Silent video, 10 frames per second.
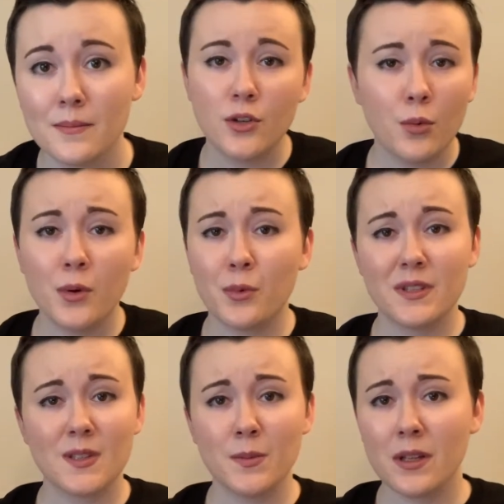No one
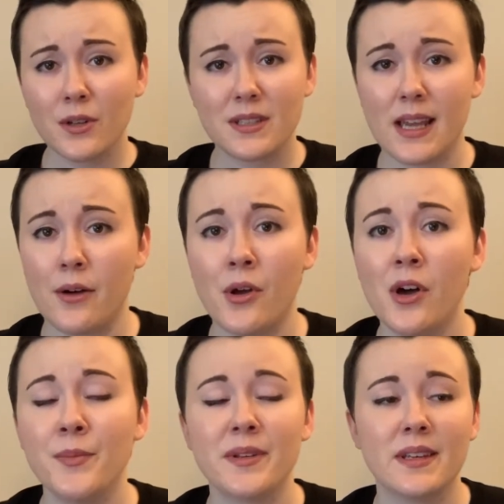wants to be looked down
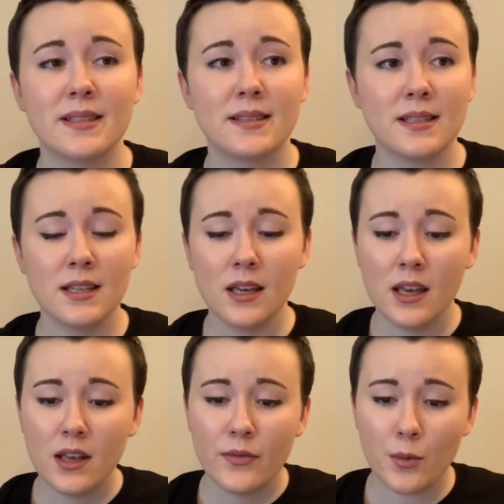on, but they see
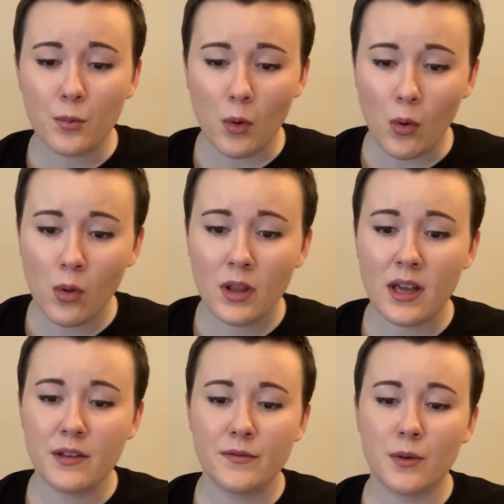the role
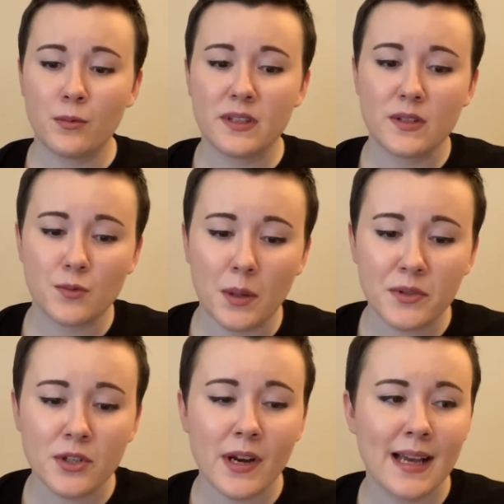of
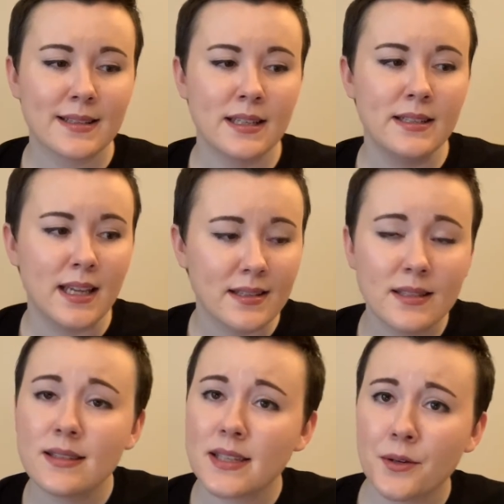disruptor as a
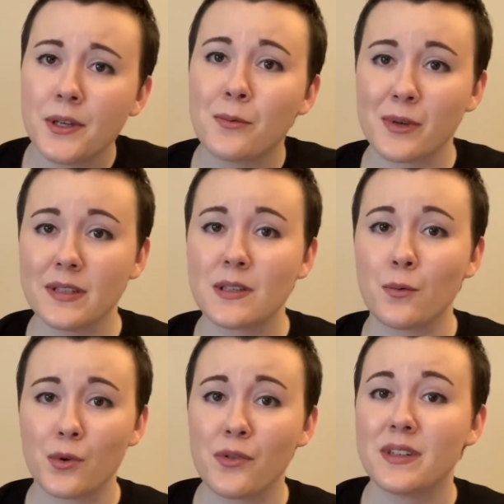necessary risk
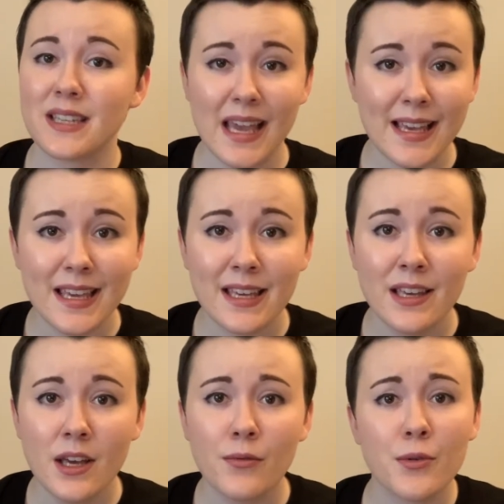worth taking
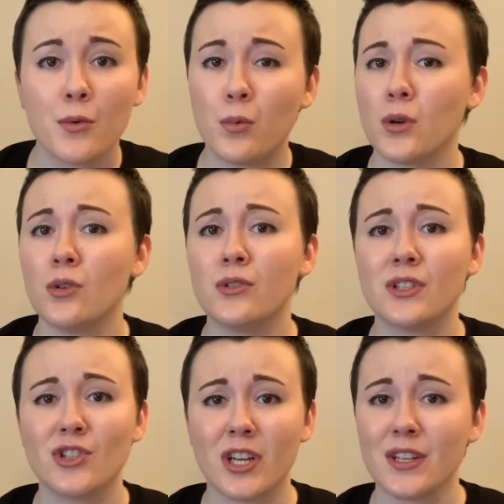for the world to
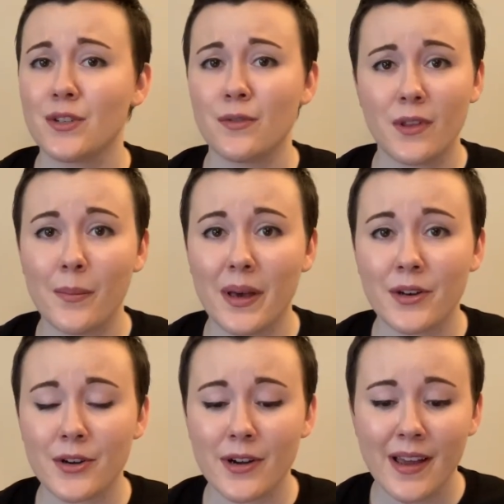change for the
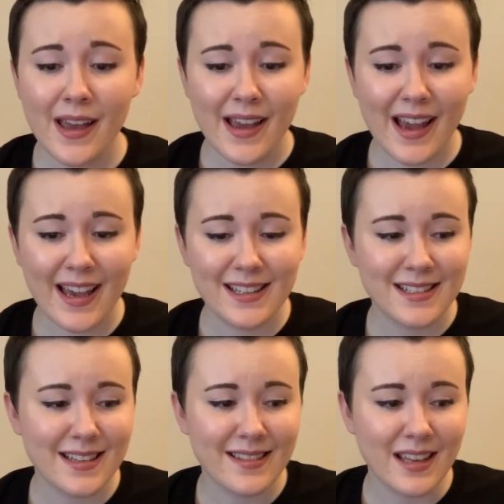better. And
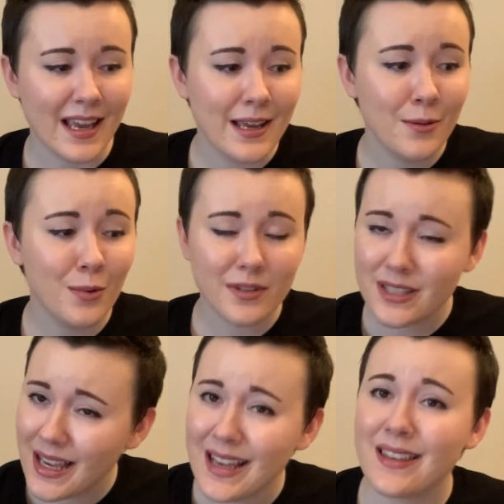they will
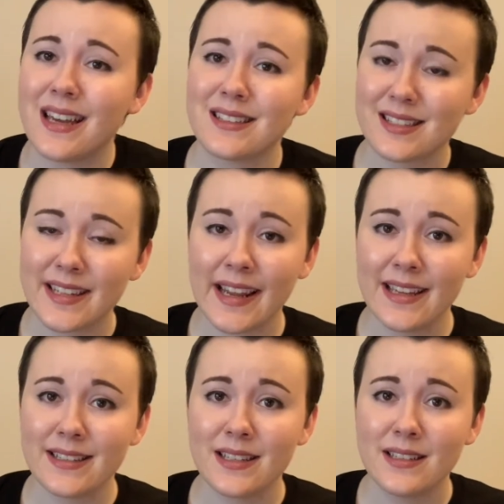take that
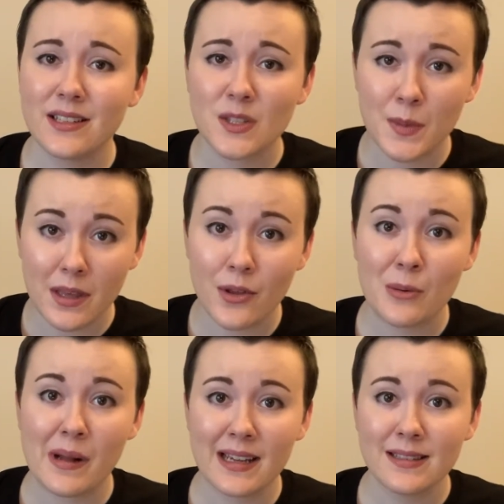stand to speak their
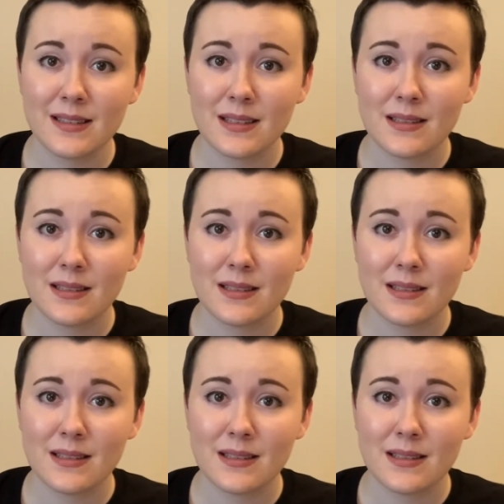minds.